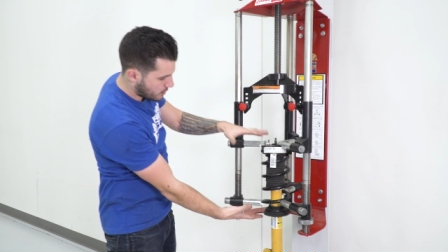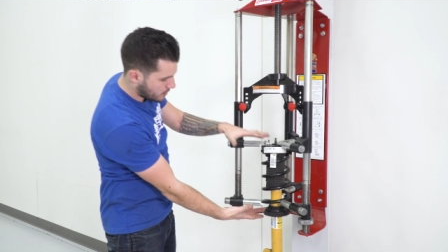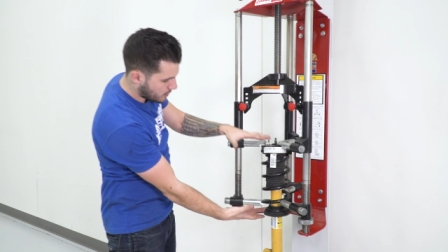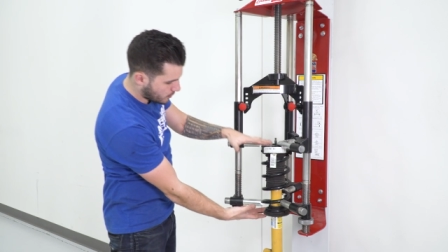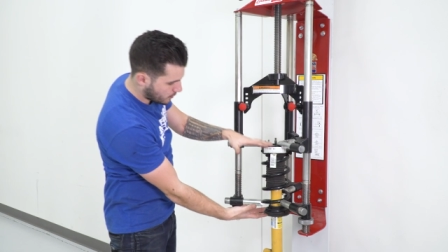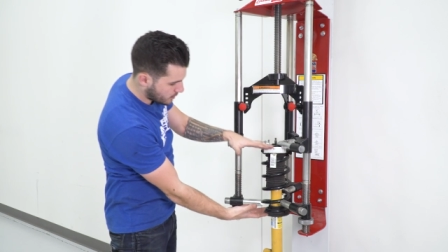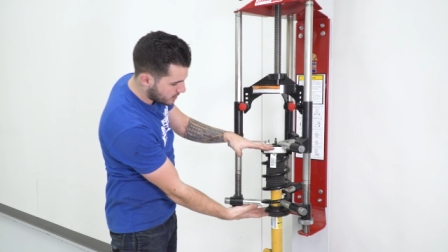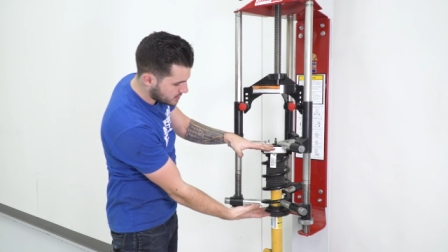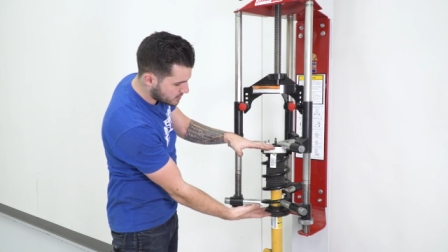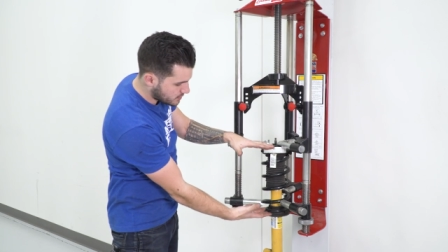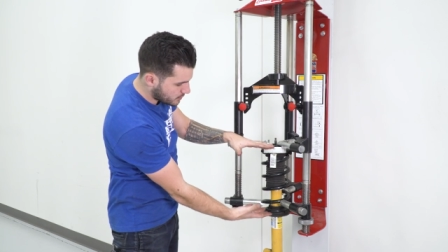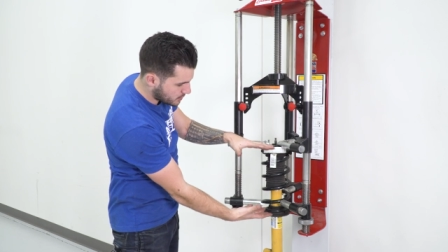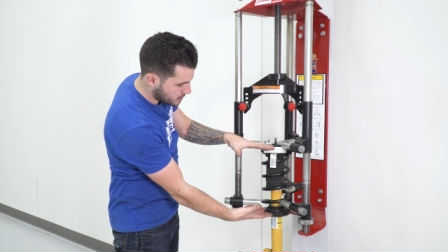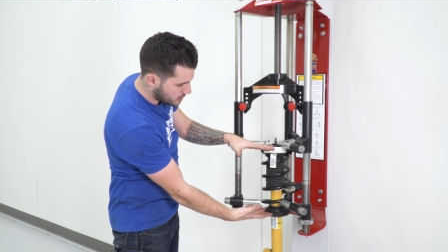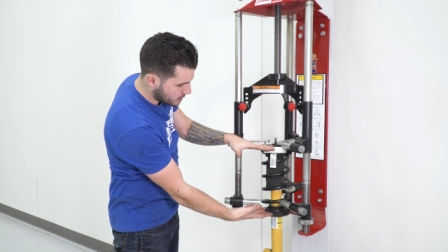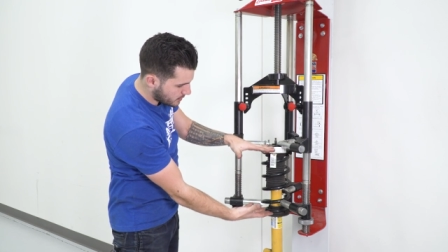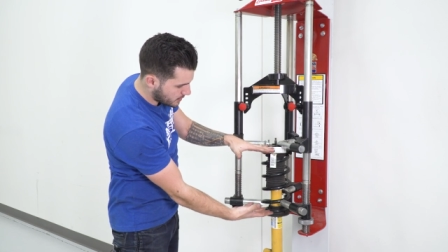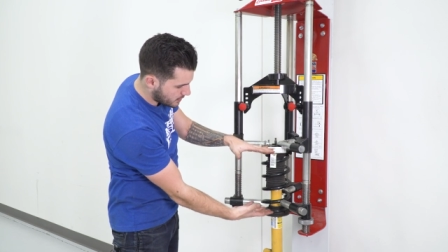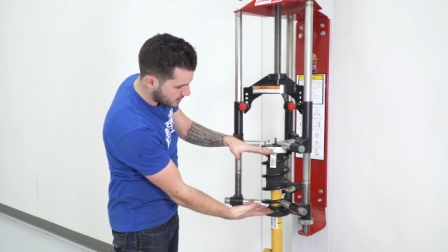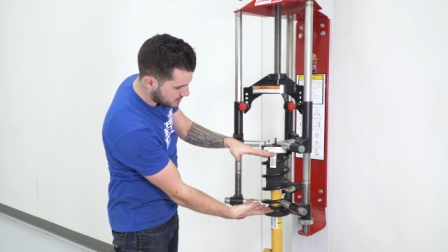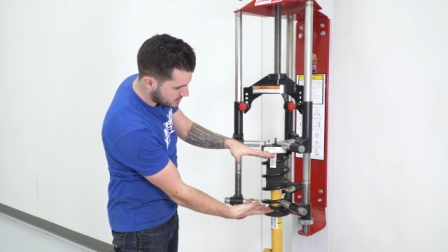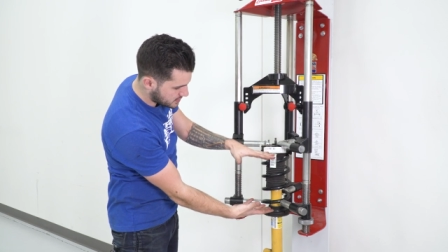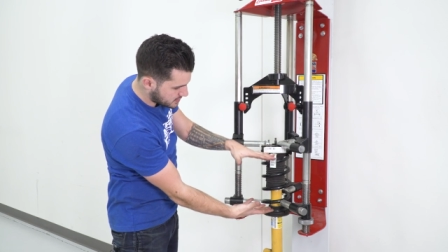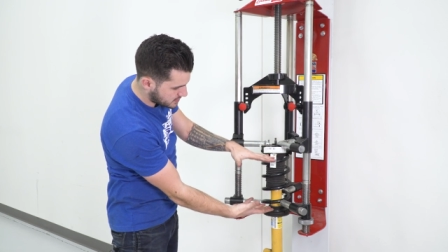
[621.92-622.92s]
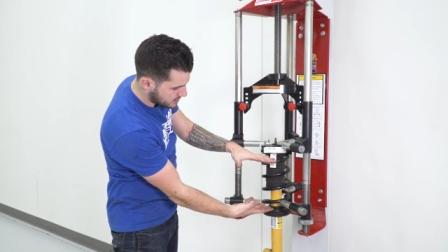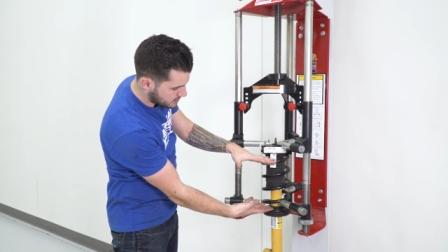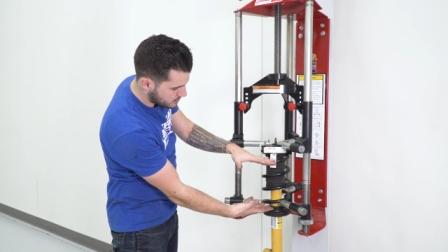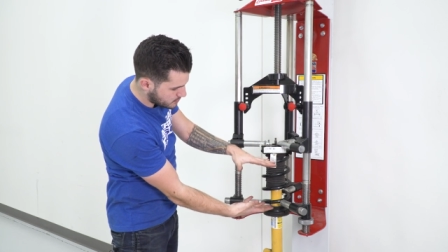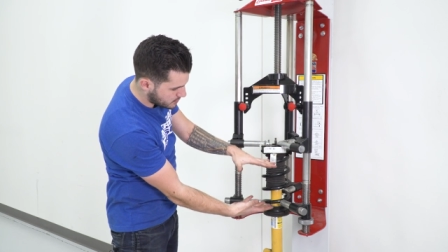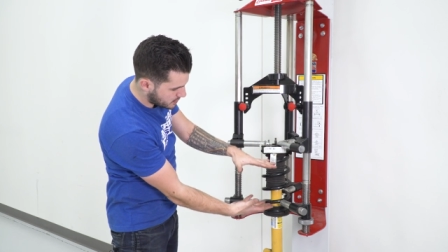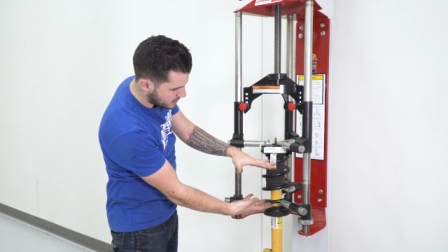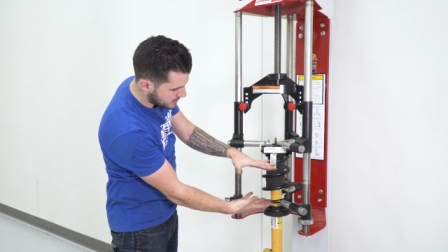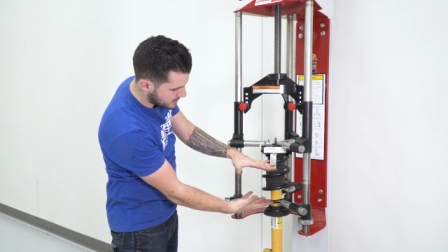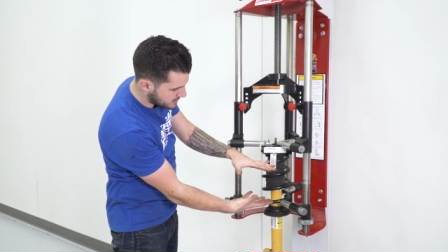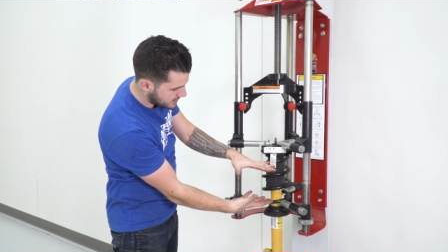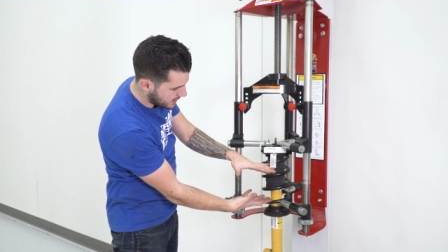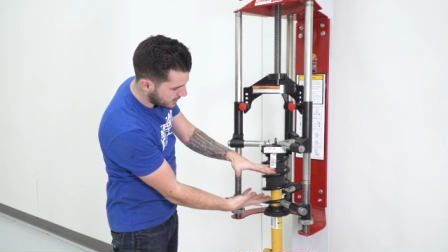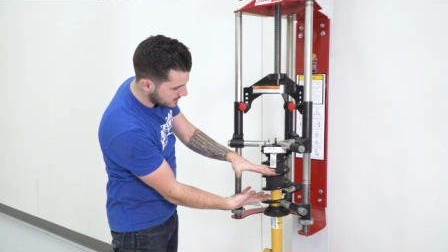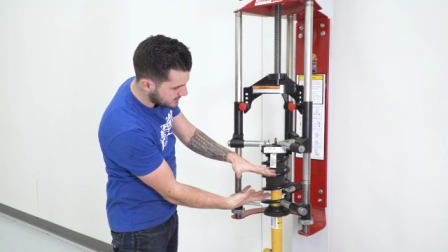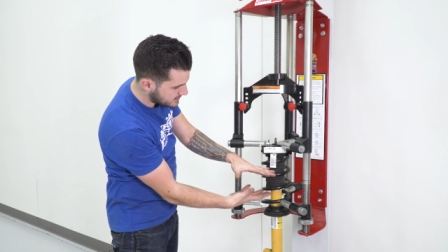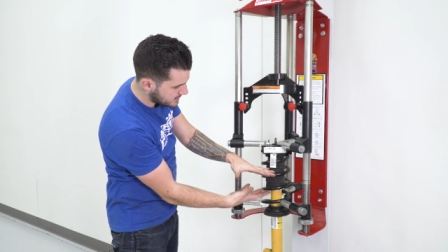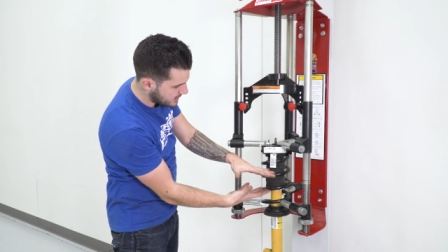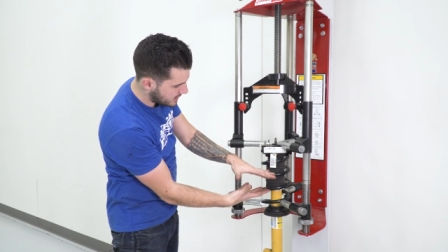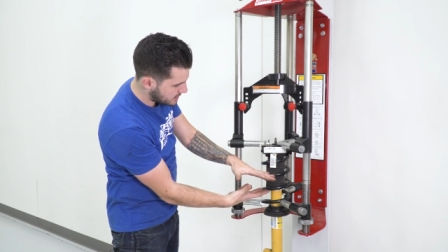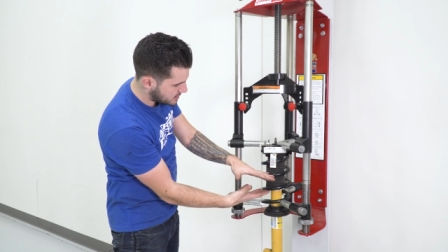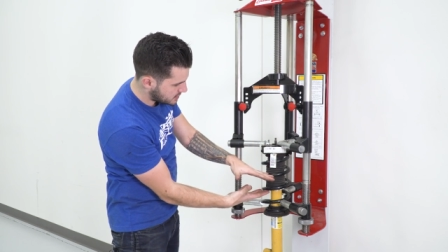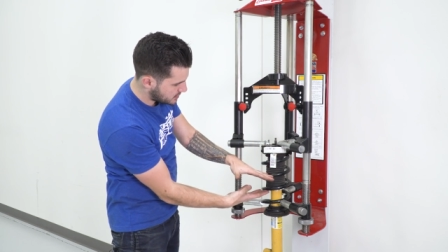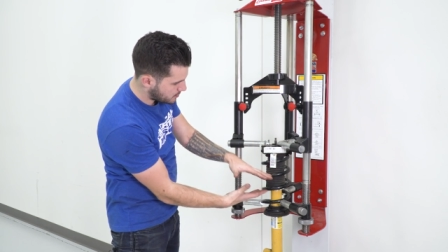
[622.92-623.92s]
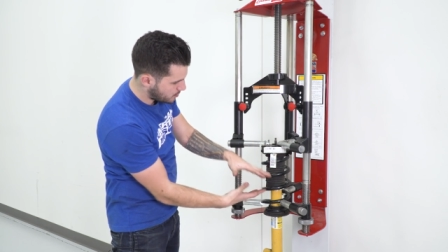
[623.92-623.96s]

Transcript: The reason we're doing this is to condense that